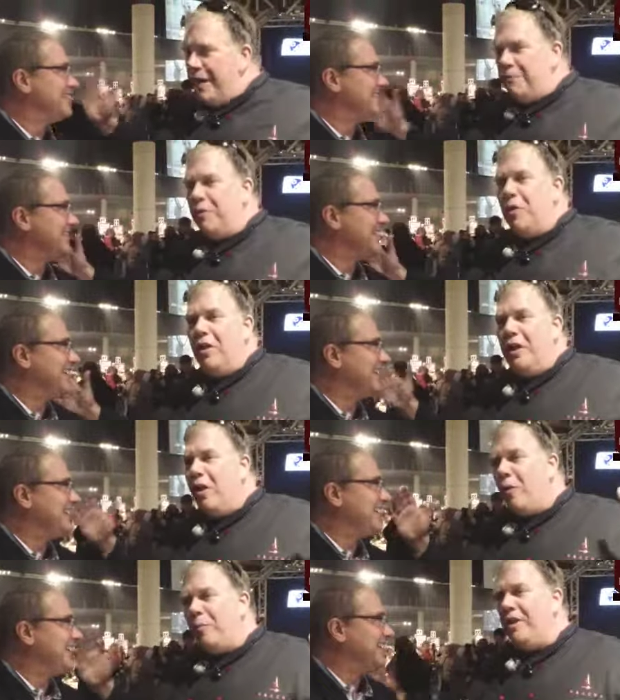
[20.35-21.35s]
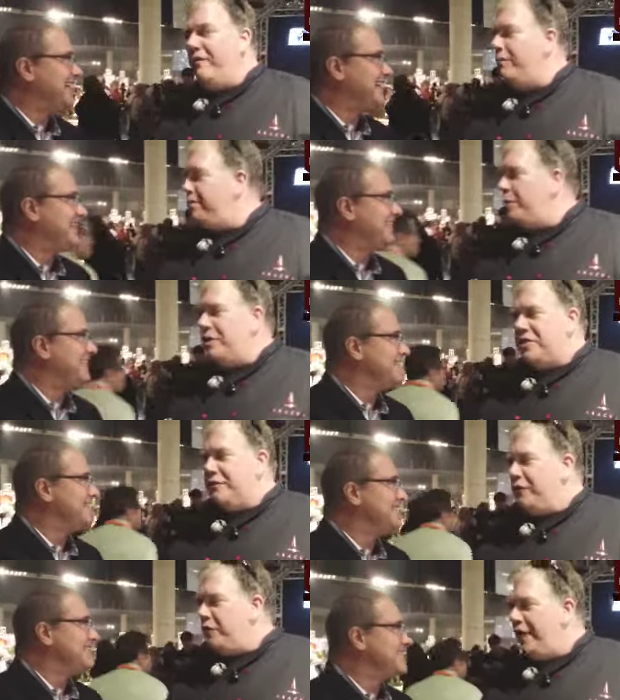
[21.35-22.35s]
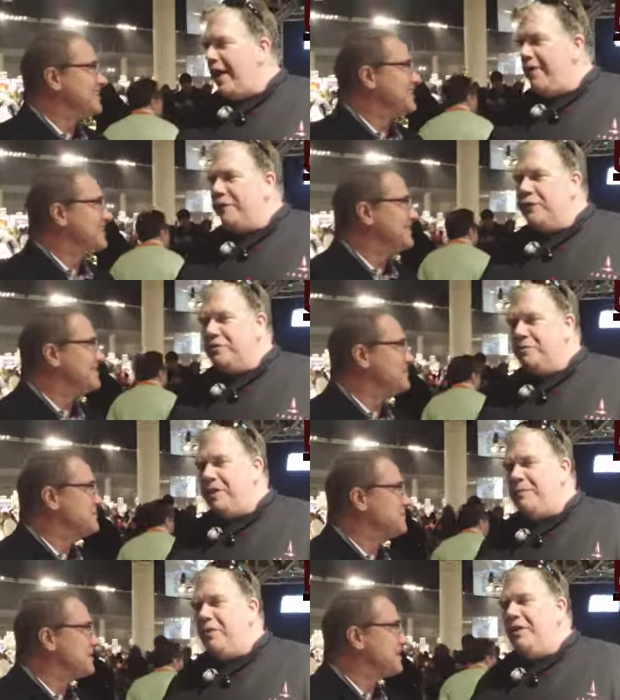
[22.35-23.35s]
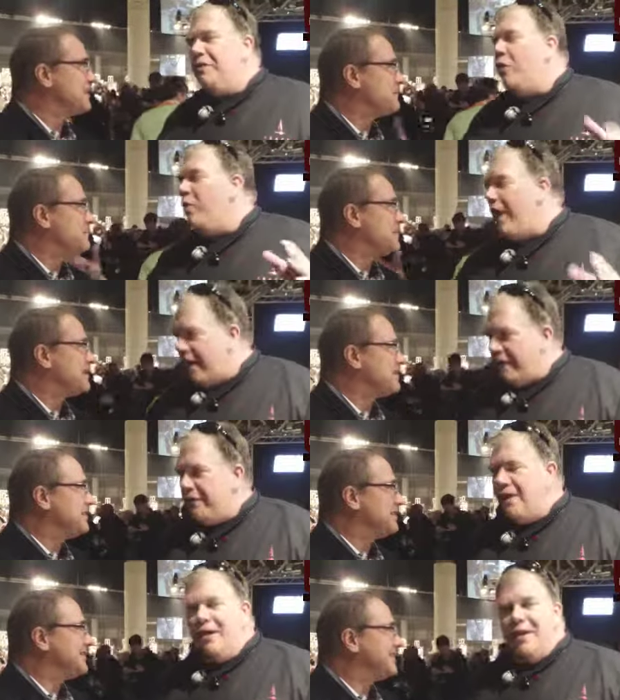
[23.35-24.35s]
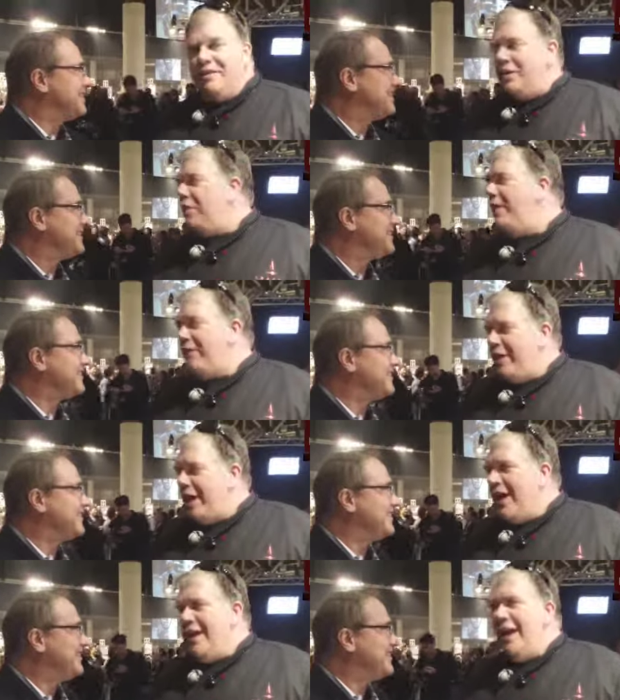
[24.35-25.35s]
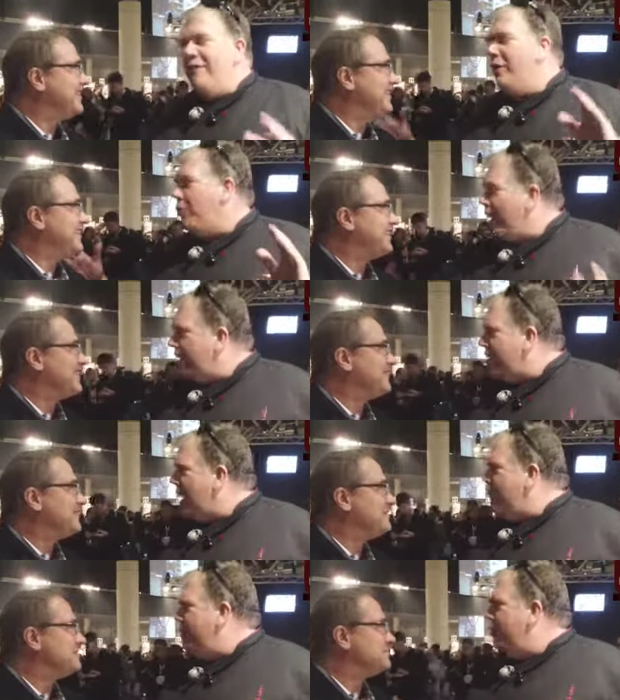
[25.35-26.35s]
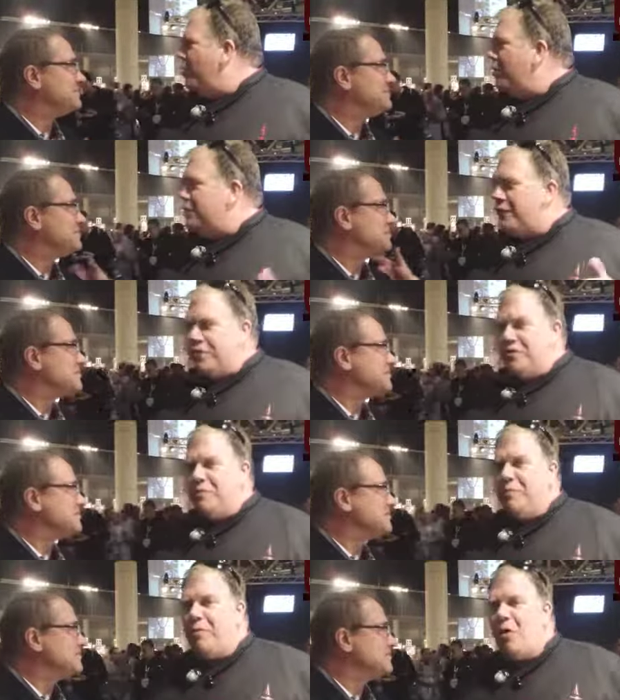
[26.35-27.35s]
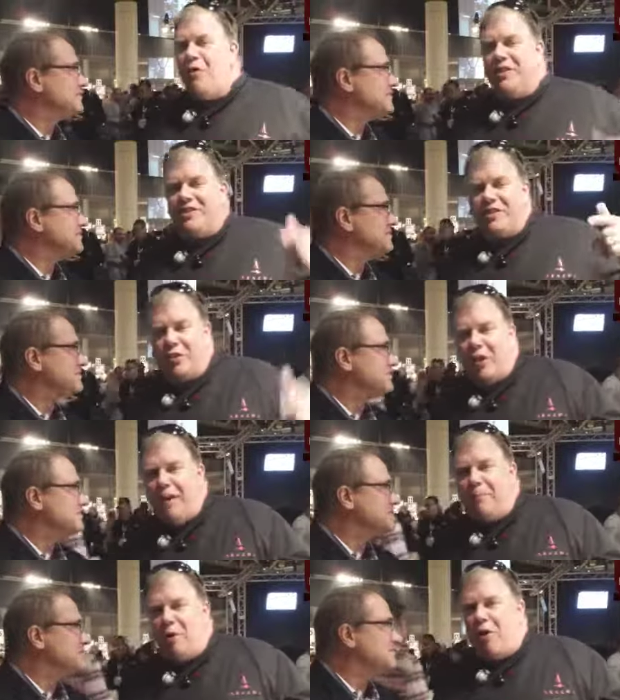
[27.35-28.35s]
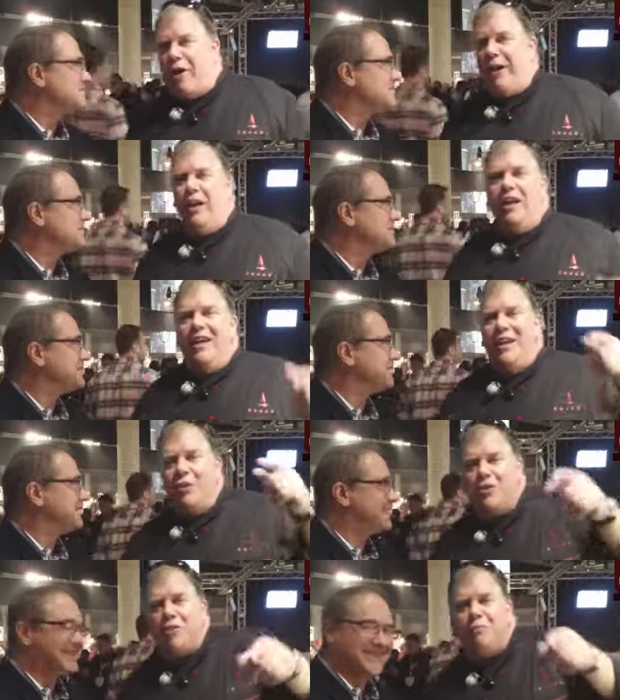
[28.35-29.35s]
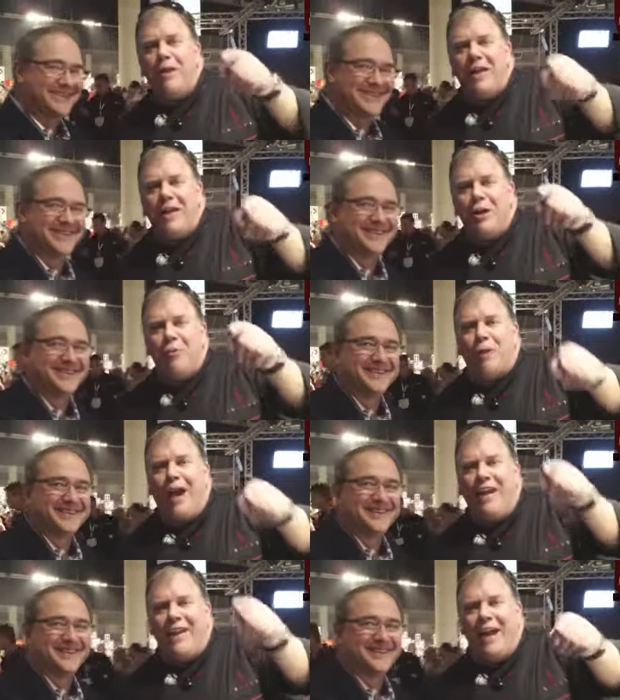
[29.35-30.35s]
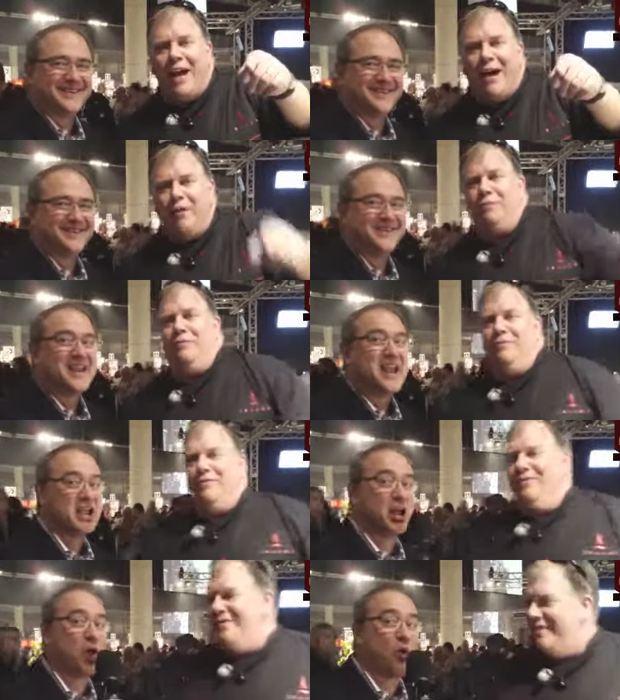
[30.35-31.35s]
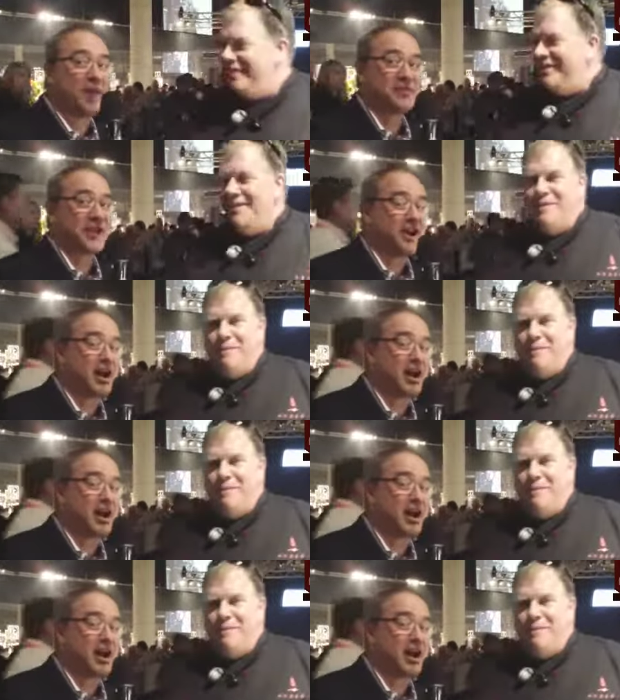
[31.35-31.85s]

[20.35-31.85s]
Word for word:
Speaker 1: people and hopefully putting some food together for some people that don't have dinner every night, having a great time in New Orleans for the Super Bowl. This is a great party. You should be here right now
Speaker 2: you know what? They